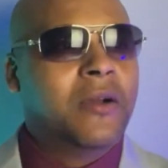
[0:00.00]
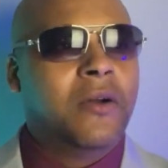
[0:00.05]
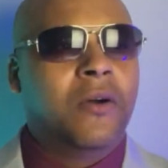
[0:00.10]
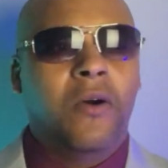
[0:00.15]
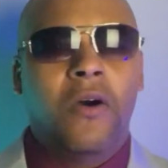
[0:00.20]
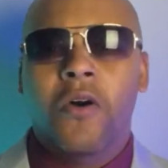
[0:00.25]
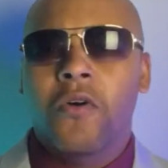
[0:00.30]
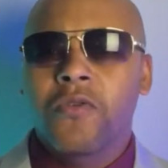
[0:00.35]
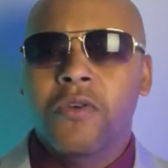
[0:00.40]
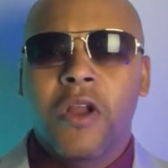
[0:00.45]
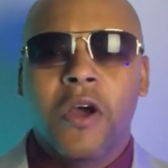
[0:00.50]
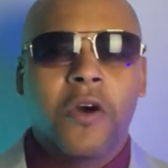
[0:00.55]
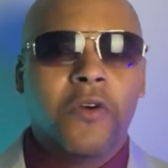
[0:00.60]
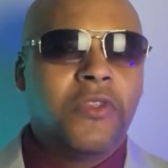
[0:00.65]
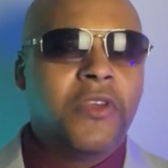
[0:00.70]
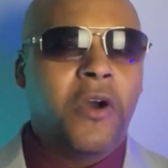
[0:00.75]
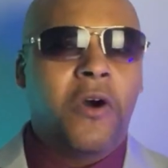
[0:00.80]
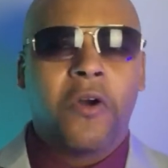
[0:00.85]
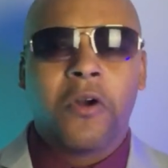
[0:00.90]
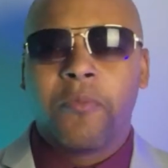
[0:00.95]
Oh, no,
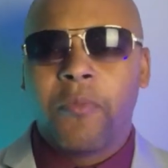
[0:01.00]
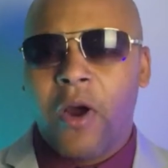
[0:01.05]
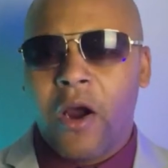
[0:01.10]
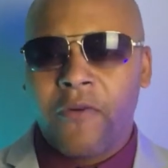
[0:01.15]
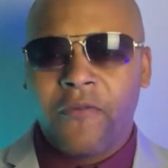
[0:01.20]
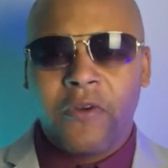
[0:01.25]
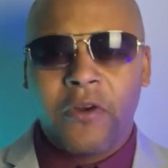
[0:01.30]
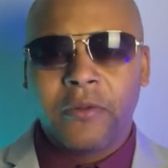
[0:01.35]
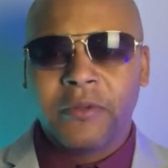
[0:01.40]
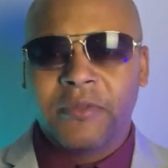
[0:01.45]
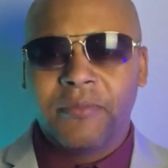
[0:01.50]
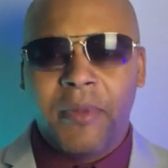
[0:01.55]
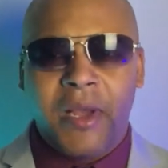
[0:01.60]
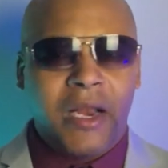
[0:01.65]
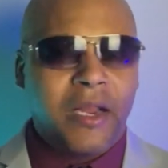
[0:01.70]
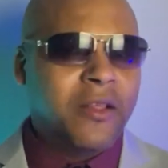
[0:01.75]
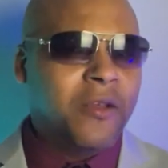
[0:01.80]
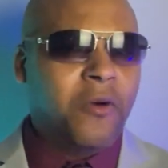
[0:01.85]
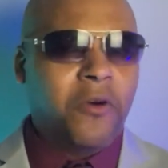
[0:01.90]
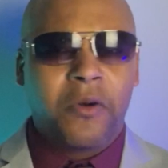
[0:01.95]
the Eau de Parfum is
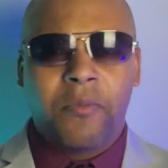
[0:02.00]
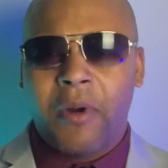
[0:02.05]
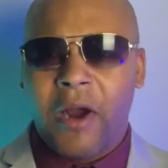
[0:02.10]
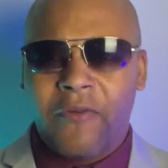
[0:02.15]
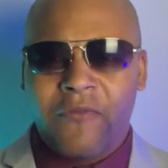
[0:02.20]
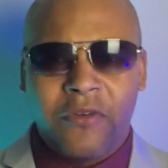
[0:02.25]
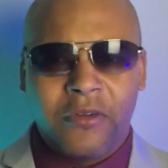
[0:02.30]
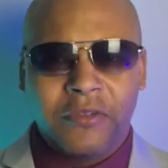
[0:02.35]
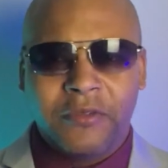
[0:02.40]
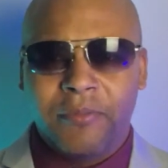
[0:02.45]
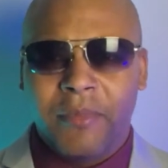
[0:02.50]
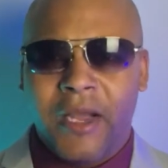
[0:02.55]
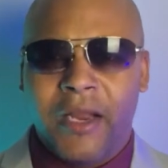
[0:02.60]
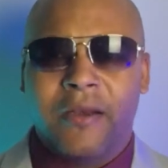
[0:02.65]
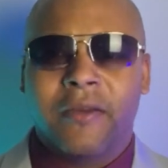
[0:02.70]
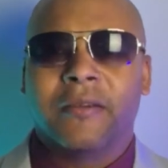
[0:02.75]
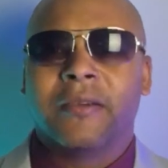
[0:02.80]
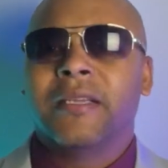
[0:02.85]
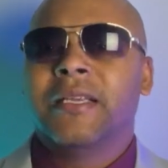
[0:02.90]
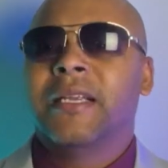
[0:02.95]
better. The Eau de Parfum is better.